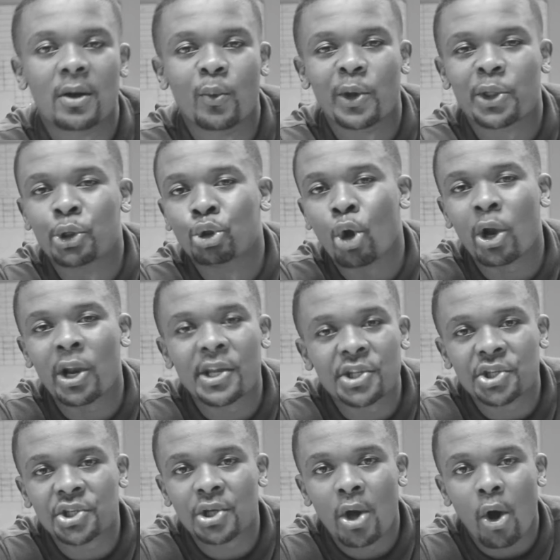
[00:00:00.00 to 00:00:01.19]
with
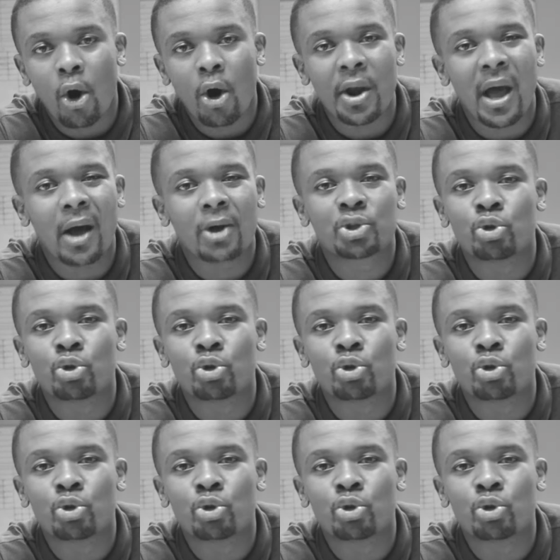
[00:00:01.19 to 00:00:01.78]
knowledge on how